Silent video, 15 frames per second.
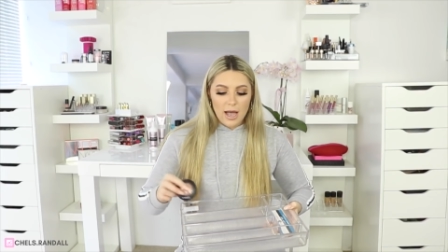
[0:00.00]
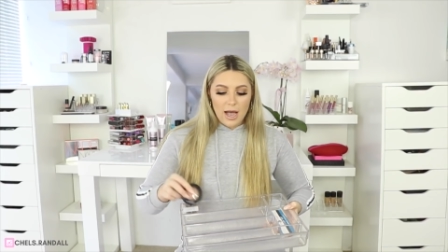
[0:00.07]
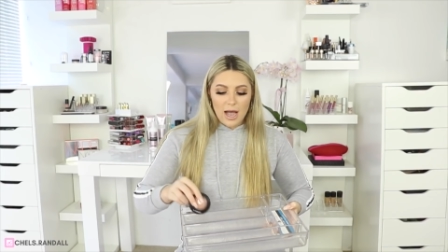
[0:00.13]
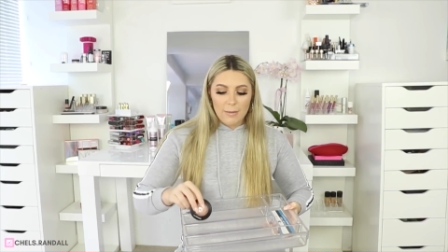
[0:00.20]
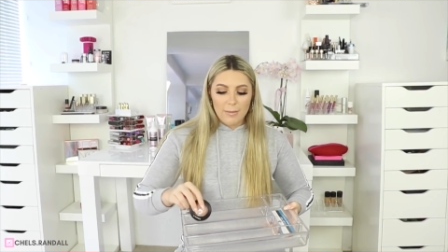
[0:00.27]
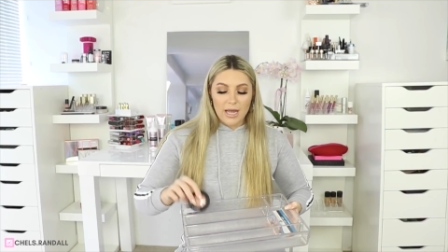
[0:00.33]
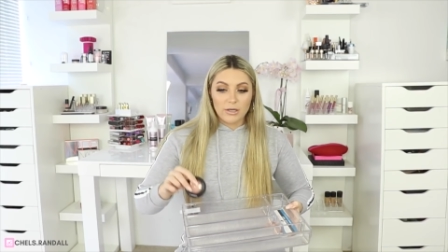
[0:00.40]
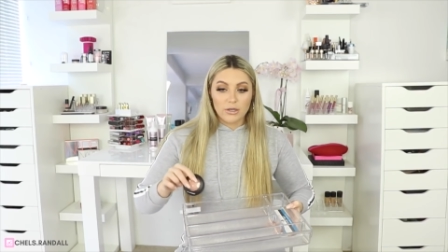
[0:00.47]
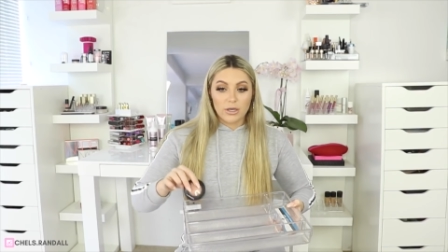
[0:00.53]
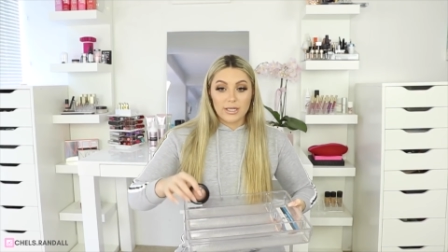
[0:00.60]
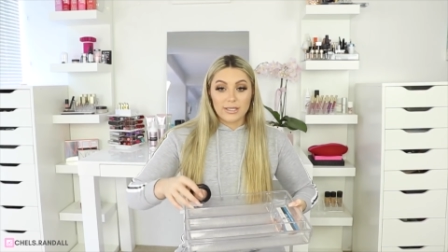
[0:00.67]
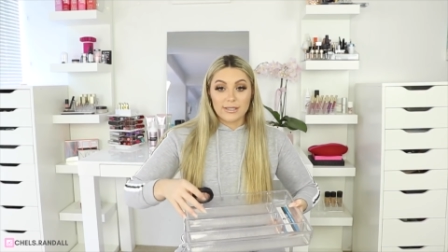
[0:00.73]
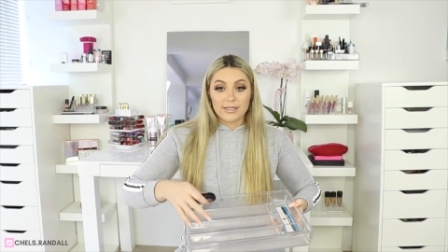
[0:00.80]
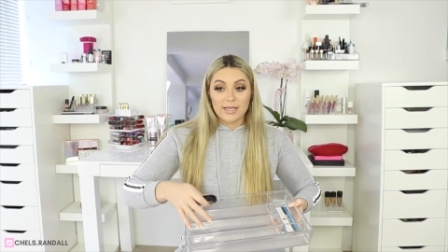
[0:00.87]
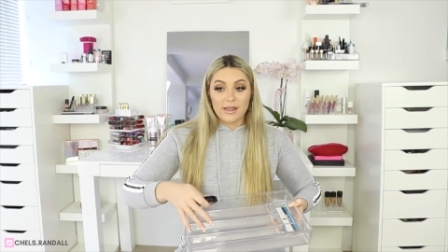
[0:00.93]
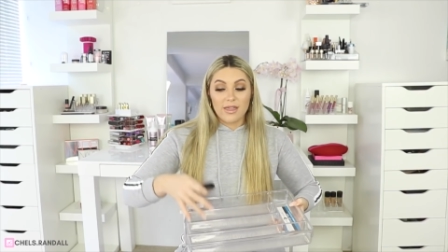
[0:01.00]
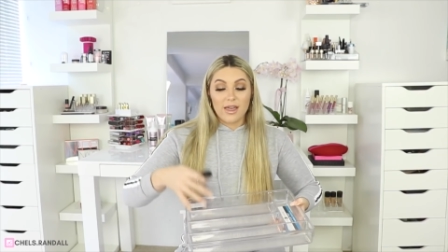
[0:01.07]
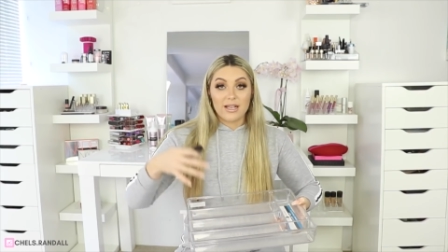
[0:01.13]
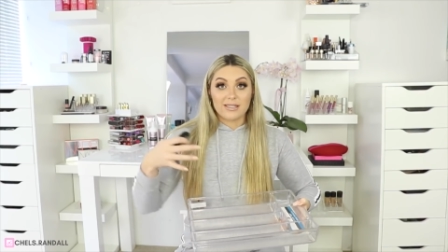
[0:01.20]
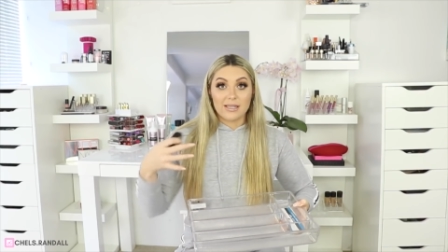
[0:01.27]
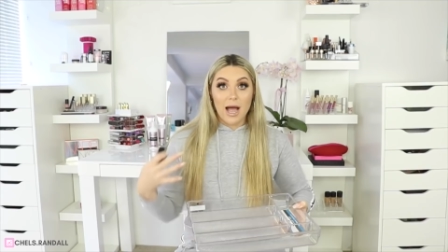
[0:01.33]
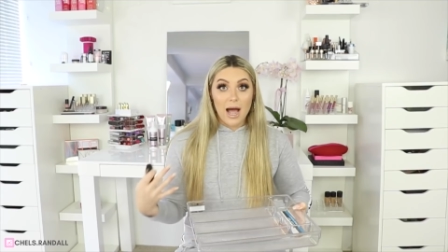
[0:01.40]
and you can sit
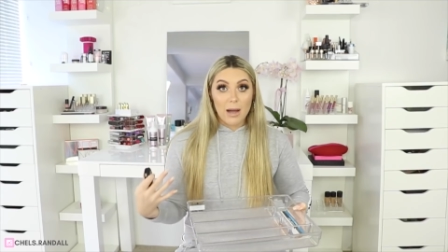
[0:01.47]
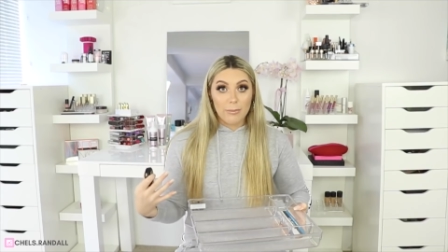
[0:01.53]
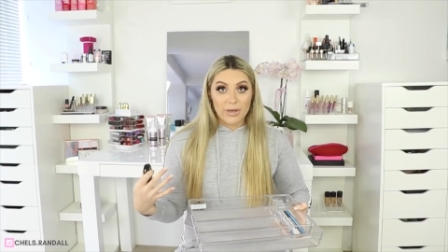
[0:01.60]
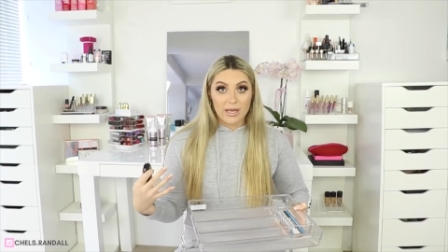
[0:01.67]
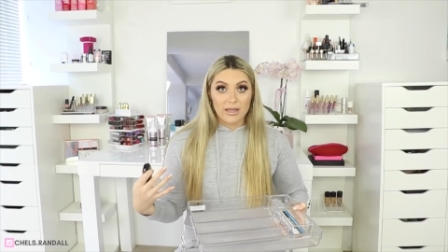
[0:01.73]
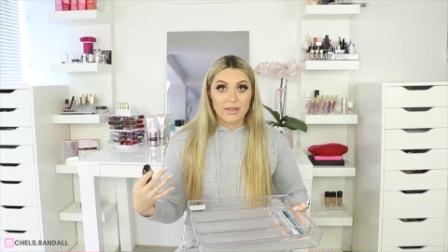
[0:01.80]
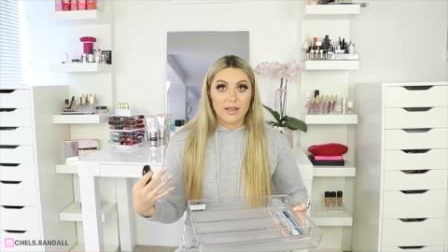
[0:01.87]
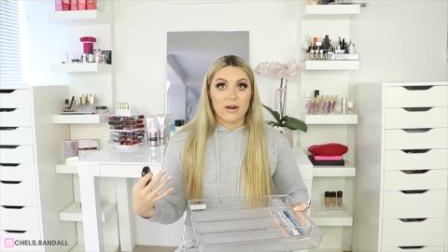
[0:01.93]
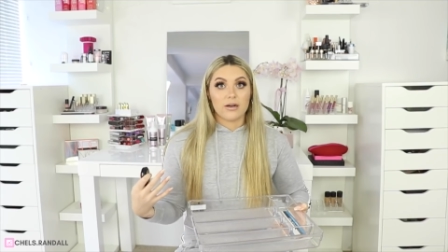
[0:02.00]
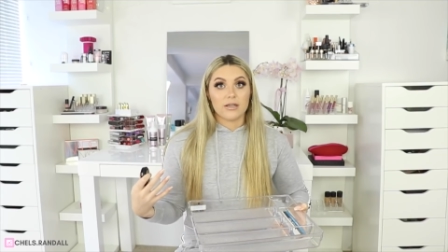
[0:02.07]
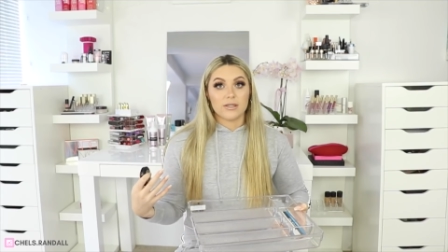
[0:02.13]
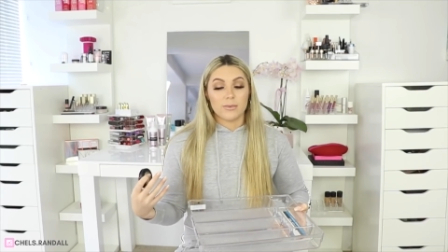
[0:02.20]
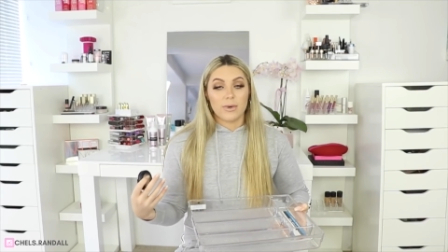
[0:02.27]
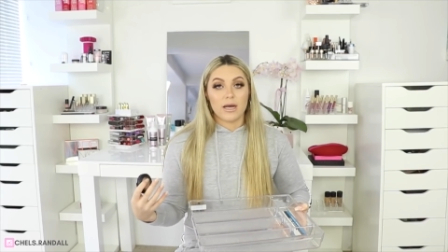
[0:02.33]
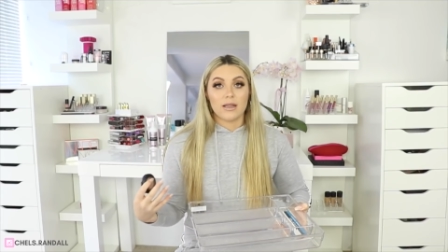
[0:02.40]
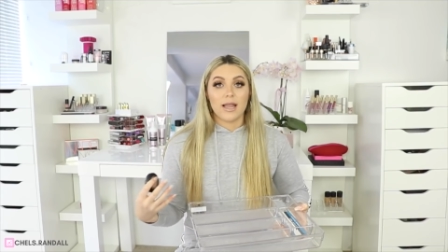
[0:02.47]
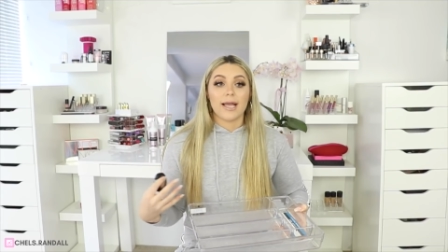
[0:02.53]
things up in there as well,